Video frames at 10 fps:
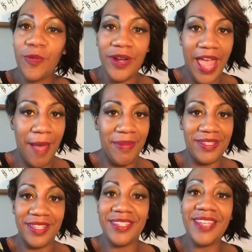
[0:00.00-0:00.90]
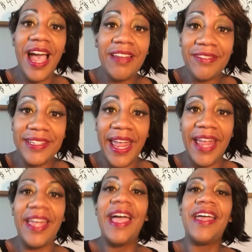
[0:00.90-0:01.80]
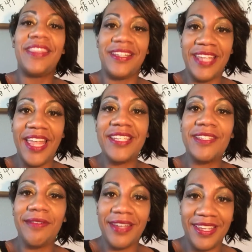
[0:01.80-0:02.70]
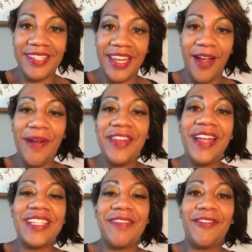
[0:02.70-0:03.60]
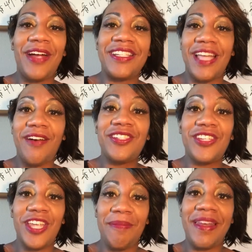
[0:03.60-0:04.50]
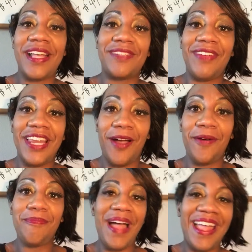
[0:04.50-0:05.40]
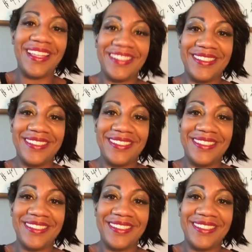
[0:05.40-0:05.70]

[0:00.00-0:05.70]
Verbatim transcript: of what happens inside of the day, the day is still a good day. All right, you guys have a great day. I'll see you in my next video. Bye.